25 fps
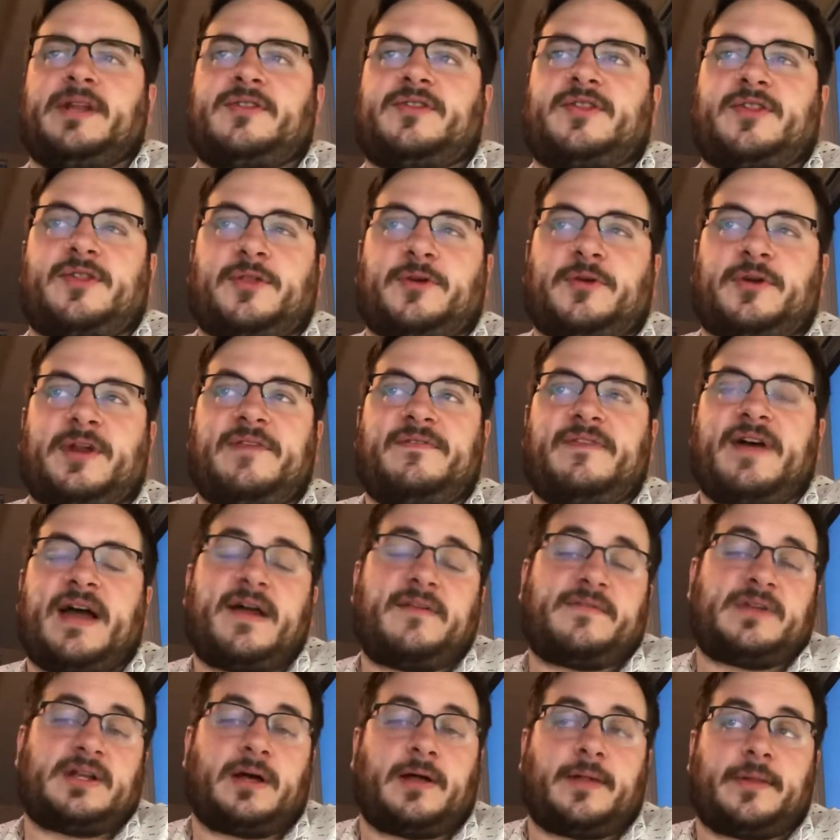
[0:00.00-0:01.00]
is
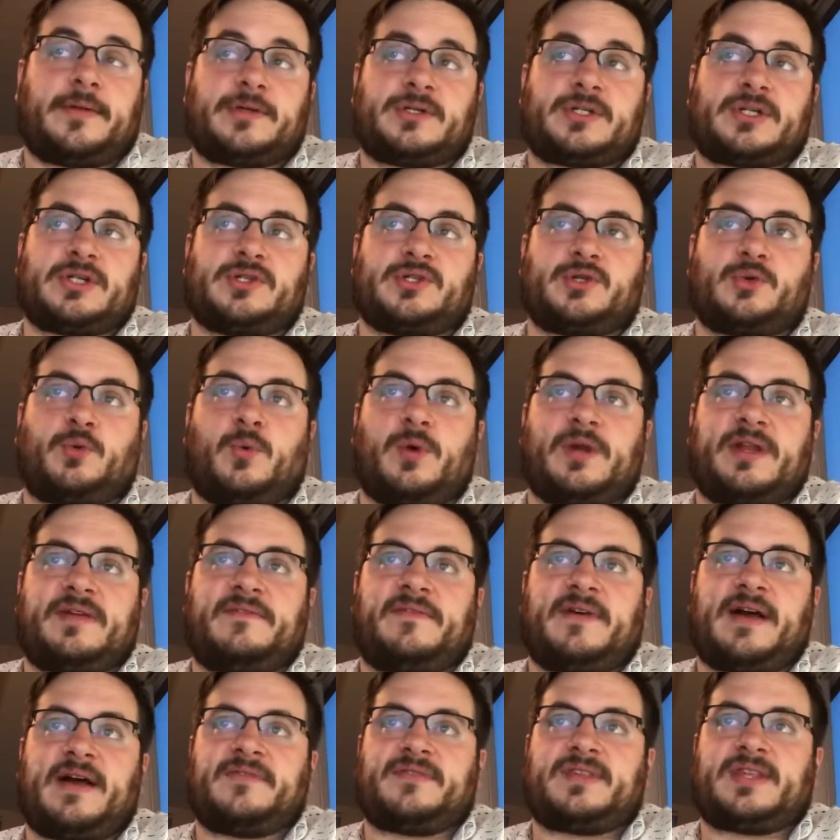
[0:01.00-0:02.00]

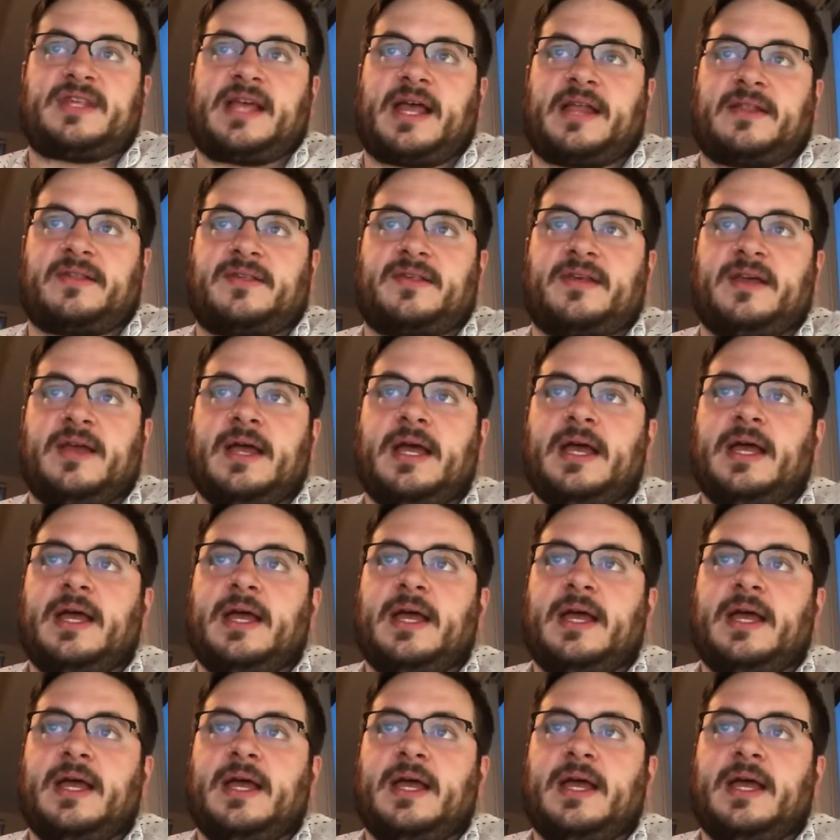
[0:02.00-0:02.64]
$35.25.